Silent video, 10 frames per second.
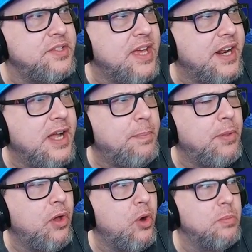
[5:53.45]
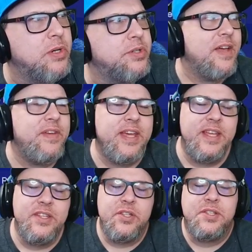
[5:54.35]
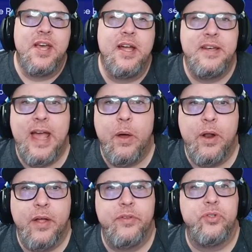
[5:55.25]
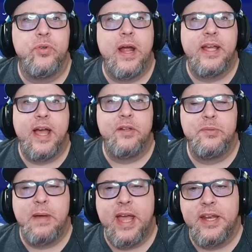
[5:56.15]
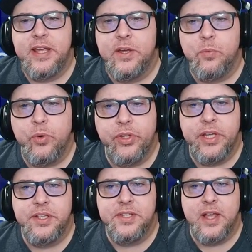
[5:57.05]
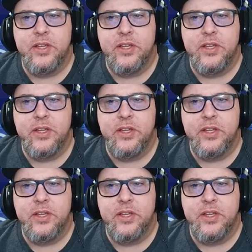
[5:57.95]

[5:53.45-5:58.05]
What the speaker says: He's got a couple homers. If he can just cut down on the strikeouts, man, he can really excel.